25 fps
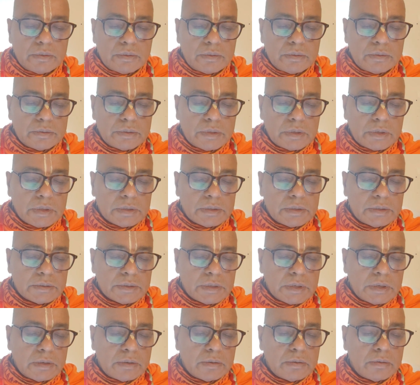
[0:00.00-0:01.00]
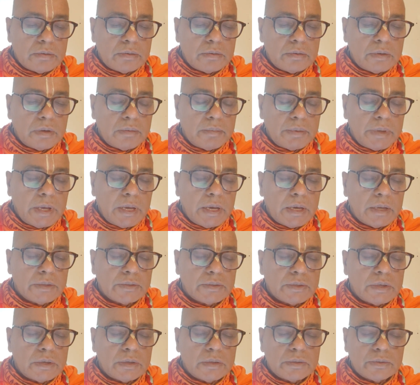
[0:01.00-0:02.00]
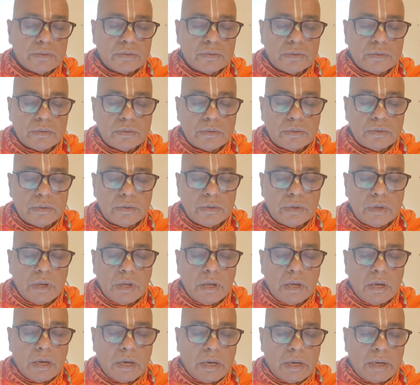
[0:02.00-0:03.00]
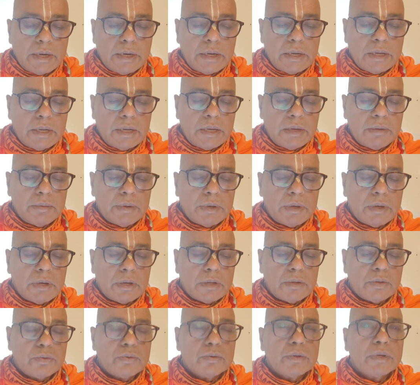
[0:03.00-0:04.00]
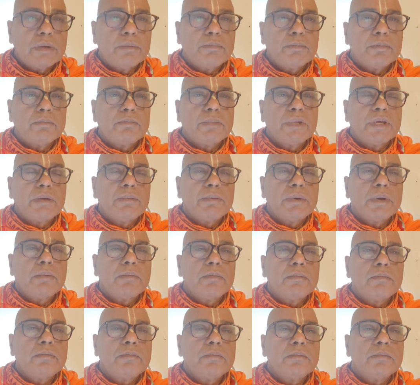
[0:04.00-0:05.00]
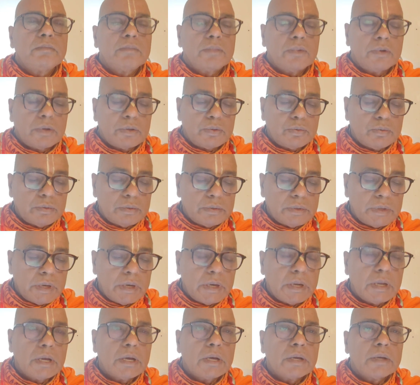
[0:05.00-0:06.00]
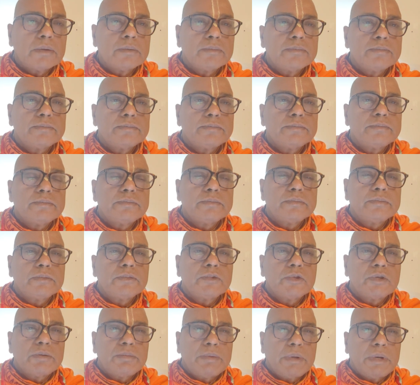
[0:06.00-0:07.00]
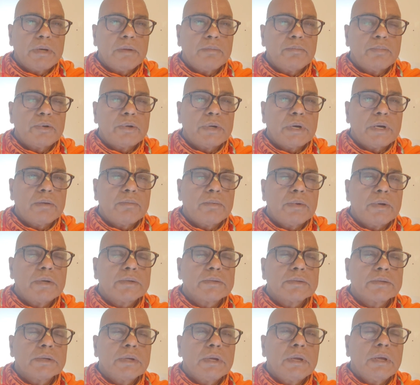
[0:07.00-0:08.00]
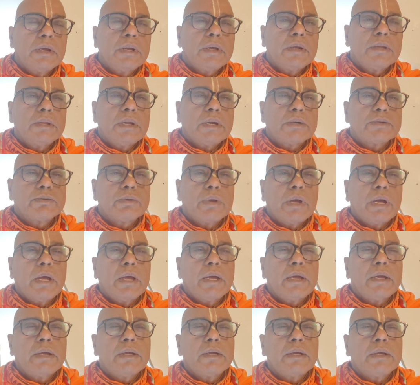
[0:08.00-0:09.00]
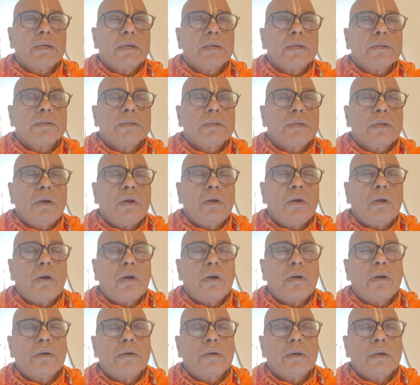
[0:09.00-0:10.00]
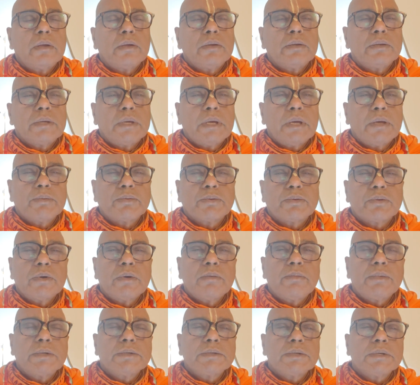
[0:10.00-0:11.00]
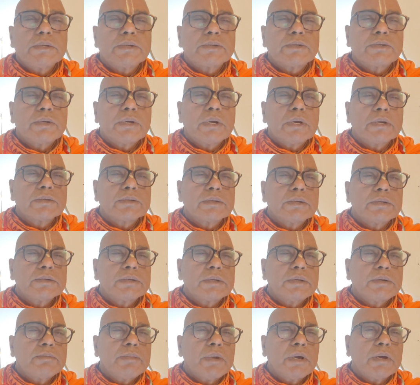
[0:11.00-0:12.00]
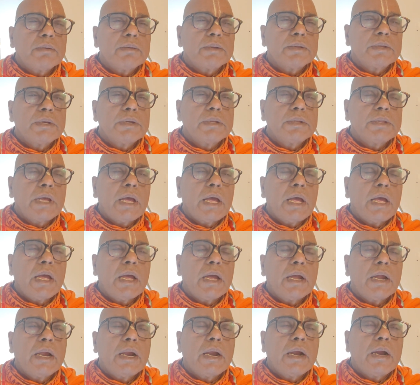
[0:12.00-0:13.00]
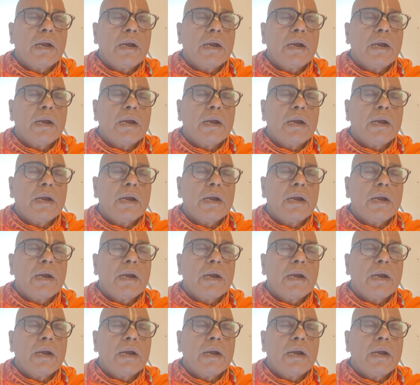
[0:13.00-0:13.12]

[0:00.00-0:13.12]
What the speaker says: drudaratacharano abhyacharadgo hari eva antu mivam vatotariya. Very important verse. That's why the Lord gave so much instructions in Bhagavad Gita.